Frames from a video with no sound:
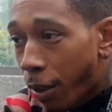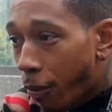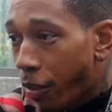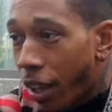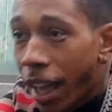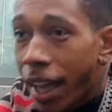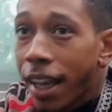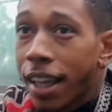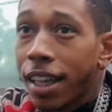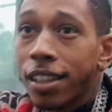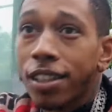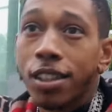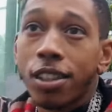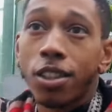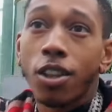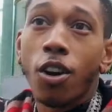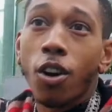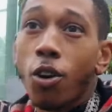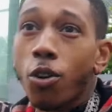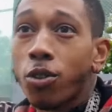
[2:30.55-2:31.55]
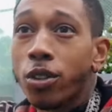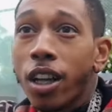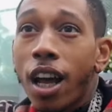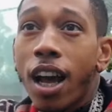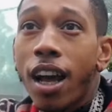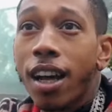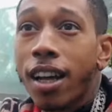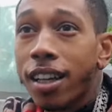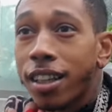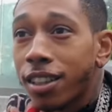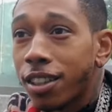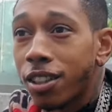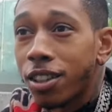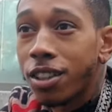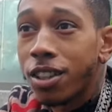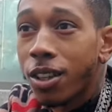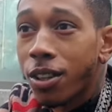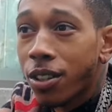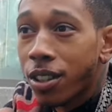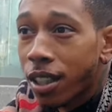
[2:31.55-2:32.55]
Advance, the whole nine. You
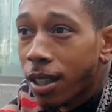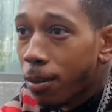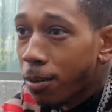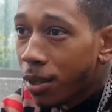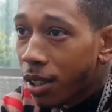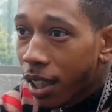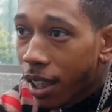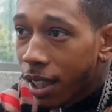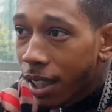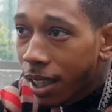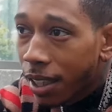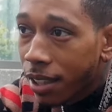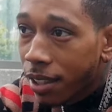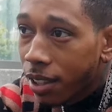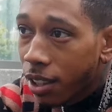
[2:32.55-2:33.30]
know what I'm saying?